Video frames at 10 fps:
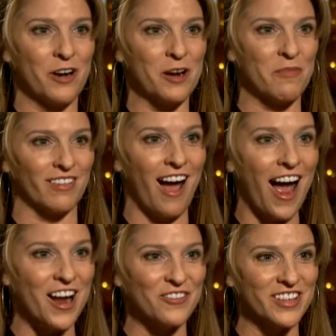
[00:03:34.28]
read in my
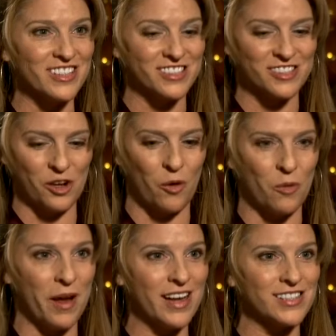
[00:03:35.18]
life. This is so
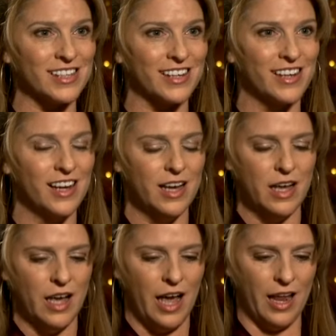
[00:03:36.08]
amazing.
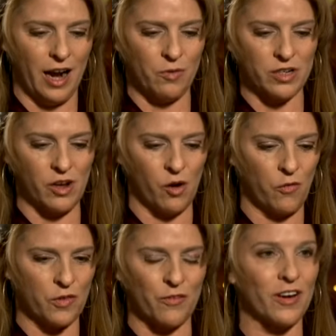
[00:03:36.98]
And I would go
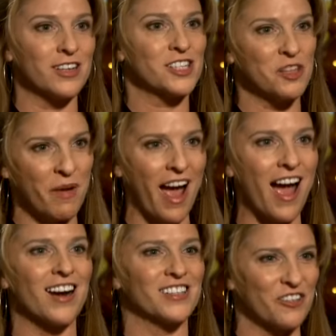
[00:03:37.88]
from the front to the
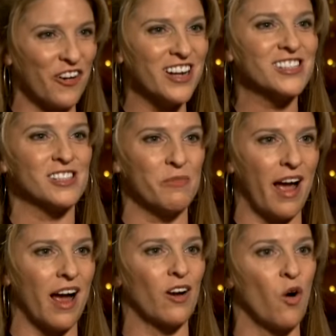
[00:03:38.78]
back, to the front to the
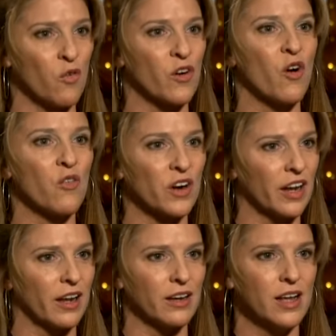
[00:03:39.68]
back, over and over
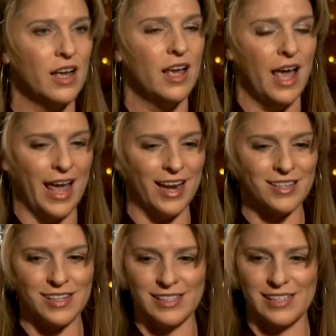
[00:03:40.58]
again. And
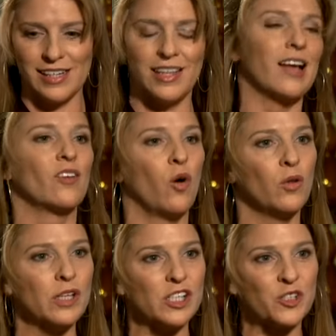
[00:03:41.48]
as I did that, the
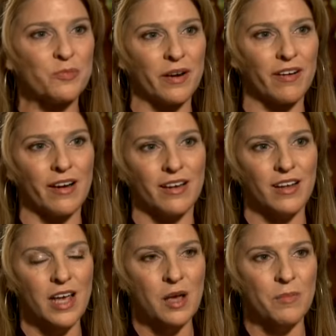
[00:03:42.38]
Holy Spirit
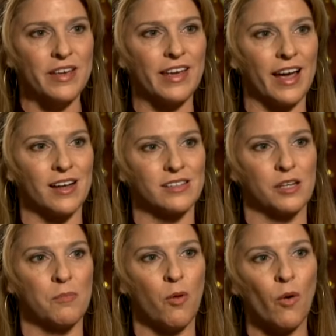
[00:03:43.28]
began
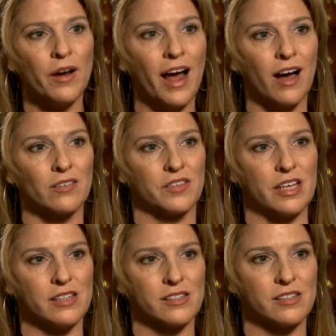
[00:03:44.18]
to point out
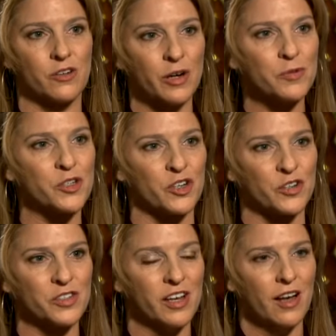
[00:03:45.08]
these
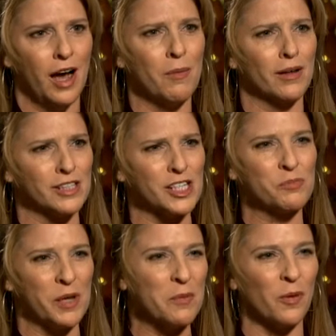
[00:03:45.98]
scriptures about these
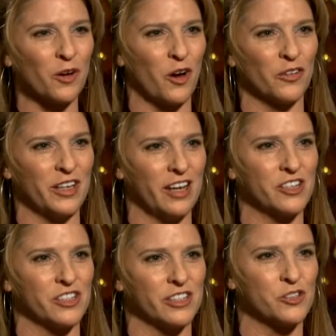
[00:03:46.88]
people called the
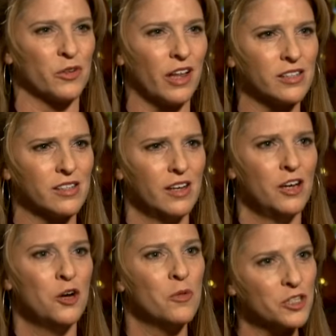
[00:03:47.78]
ancient Israelites
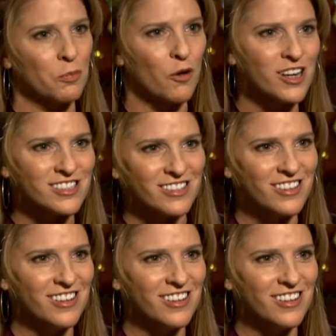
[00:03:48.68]
who went to prison.